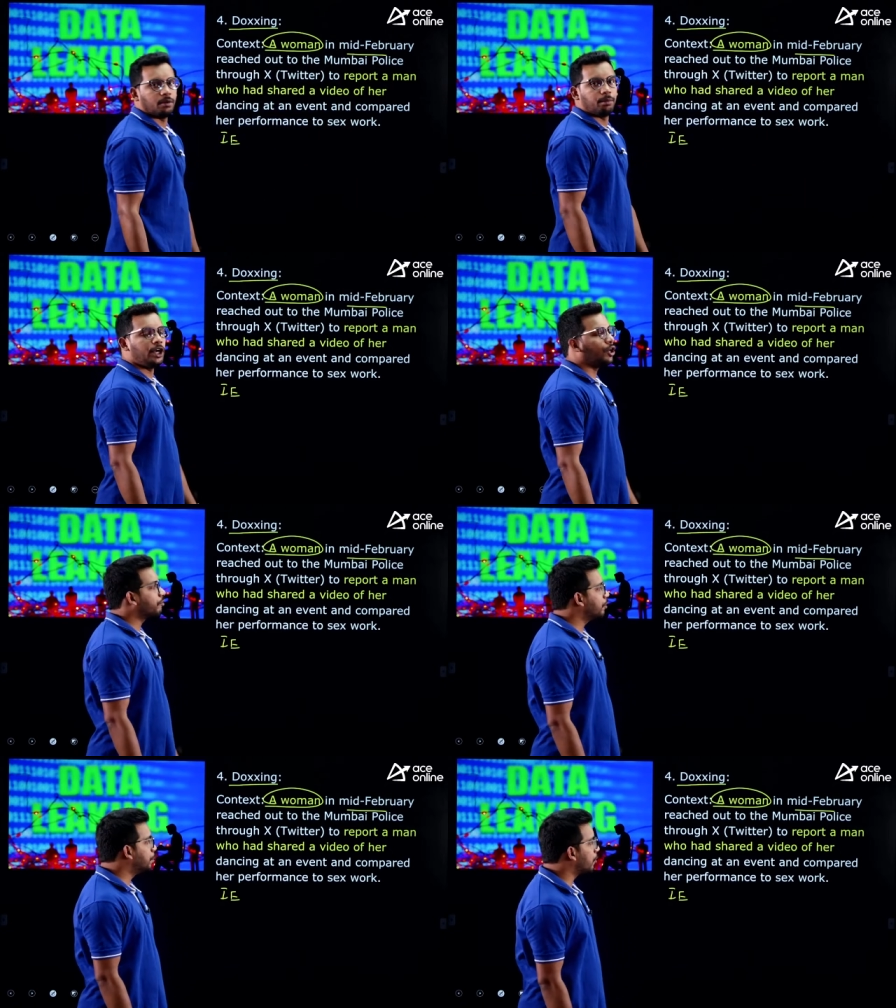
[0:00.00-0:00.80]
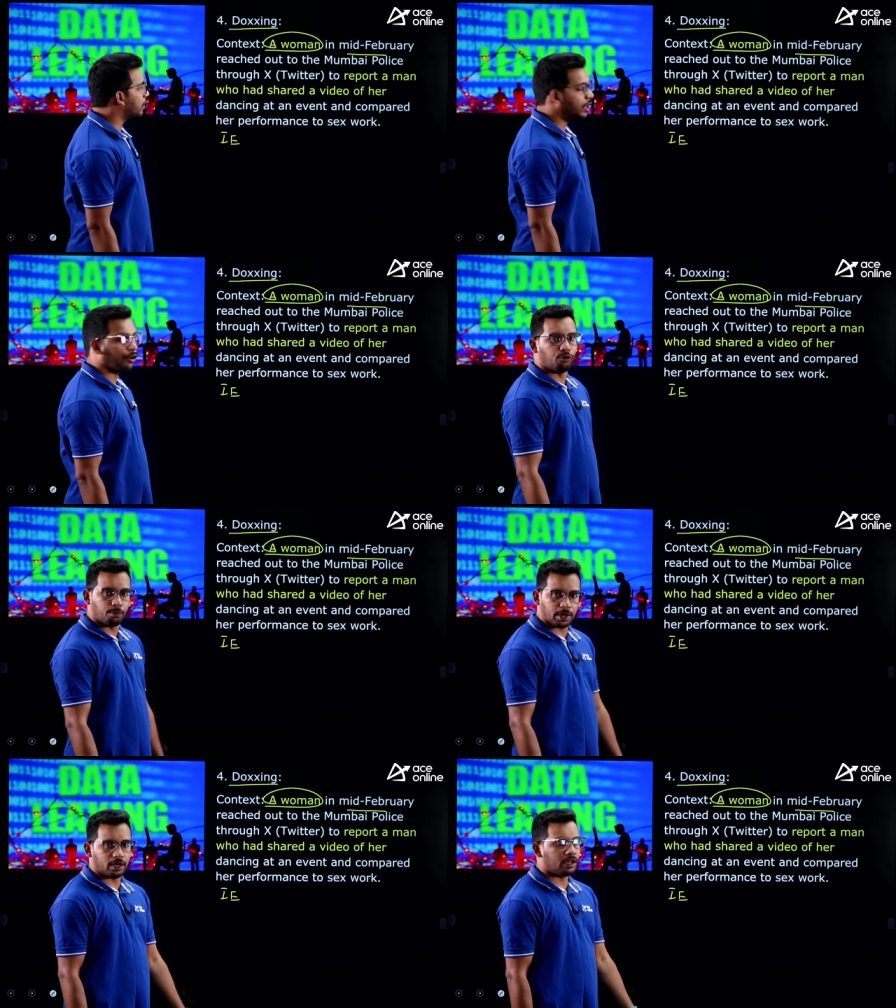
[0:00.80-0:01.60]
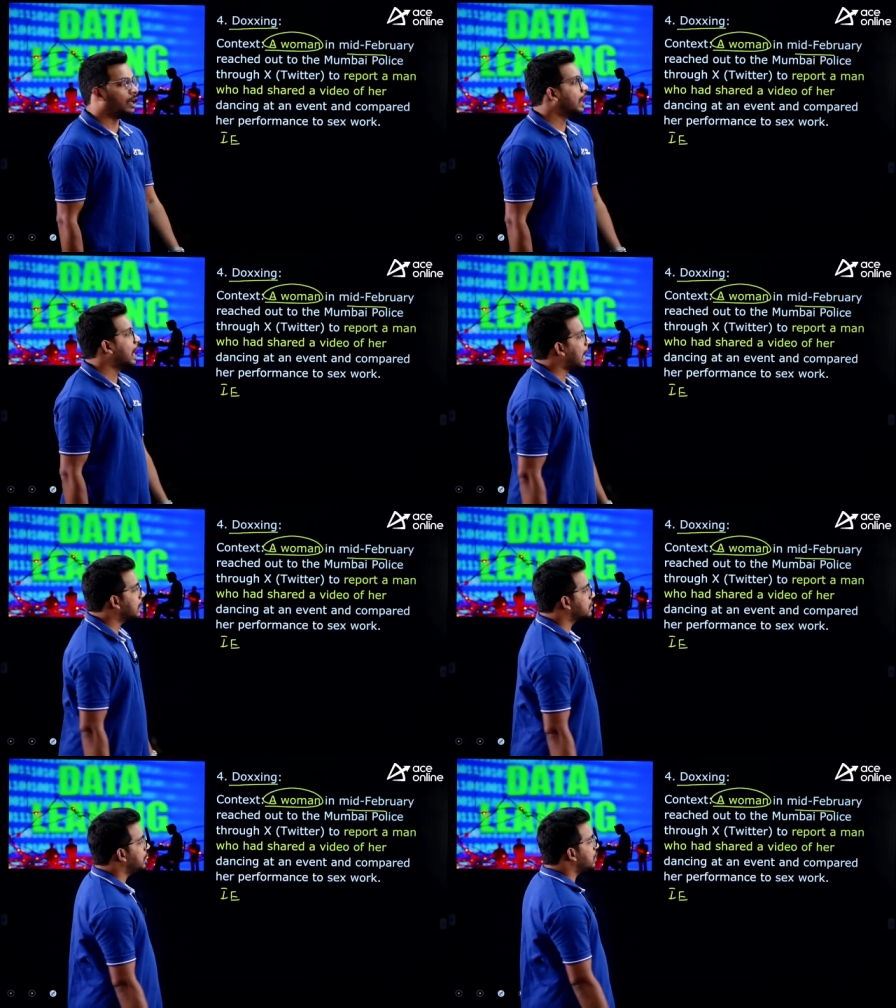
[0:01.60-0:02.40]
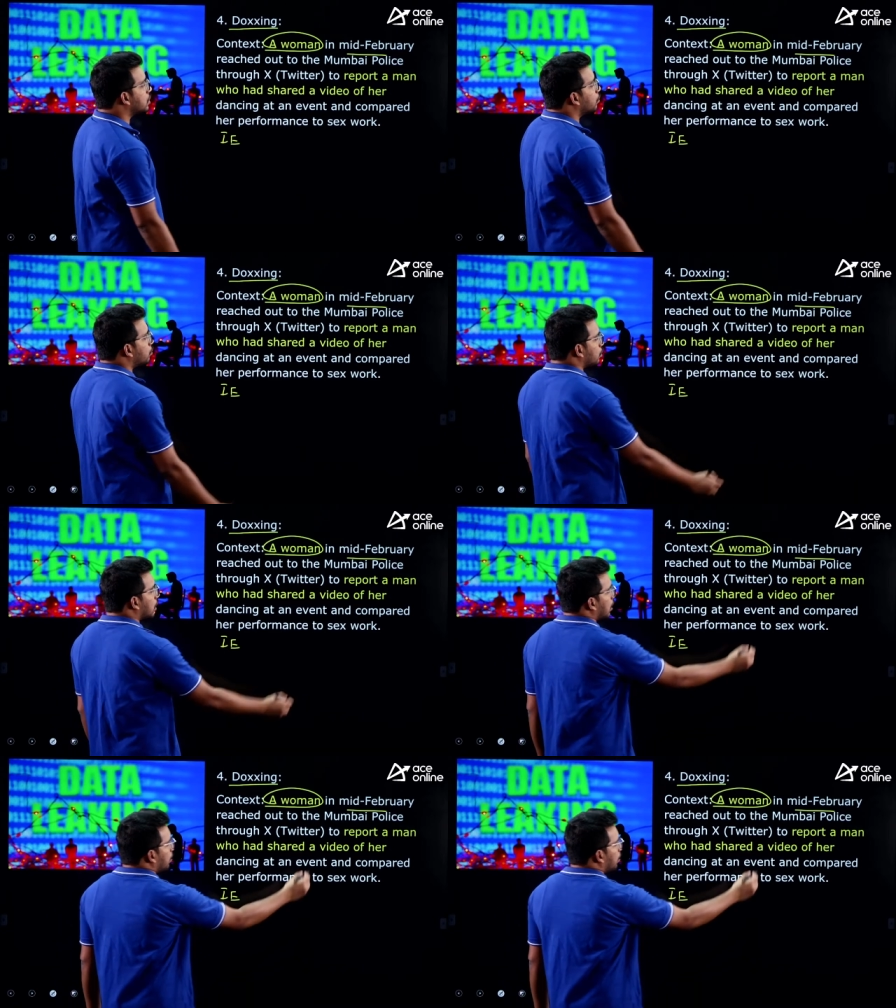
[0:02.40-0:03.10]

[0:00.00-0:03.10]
mid of February a woman has reached out to the